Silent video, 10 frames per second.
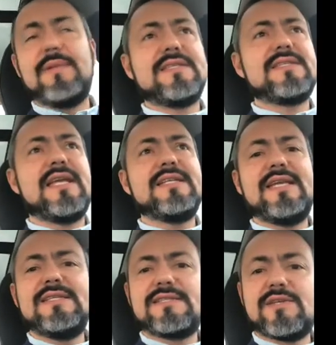It's the
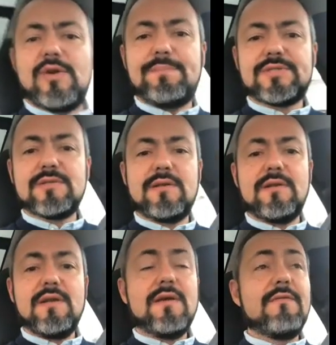Inscription
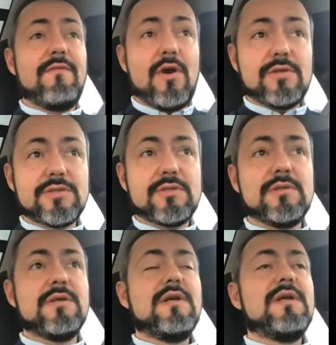version,
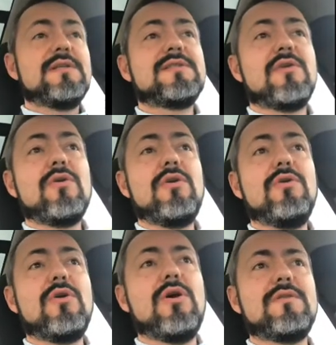so
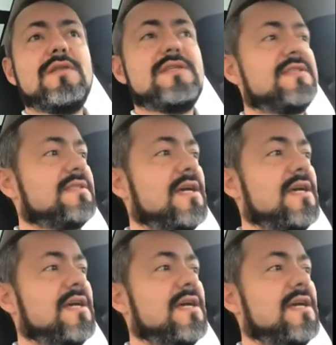you got this